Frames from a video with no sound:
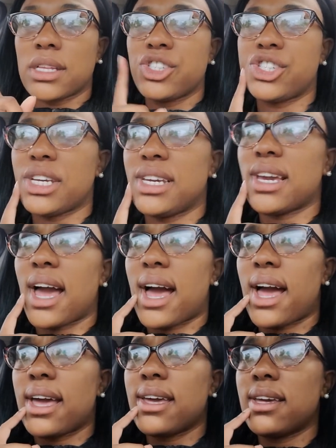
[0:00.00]

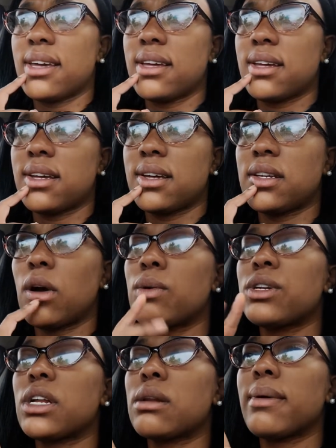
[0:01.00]
GI. No,
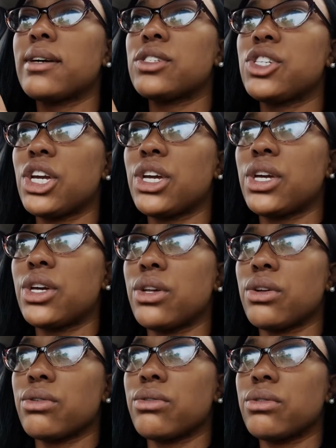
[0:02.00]
we're learning about
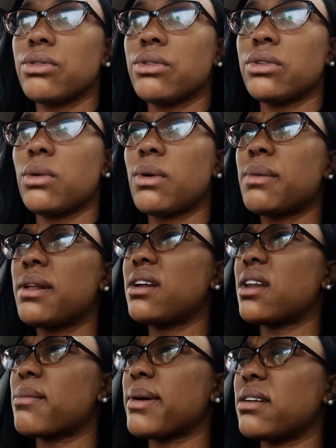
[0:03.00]
GU. No, what are we
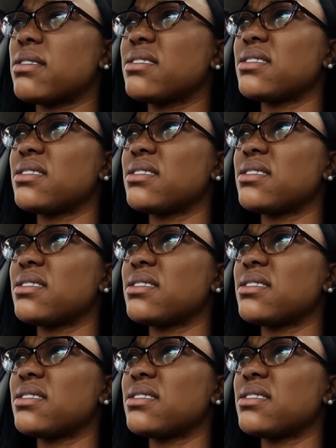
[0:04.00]
learning about?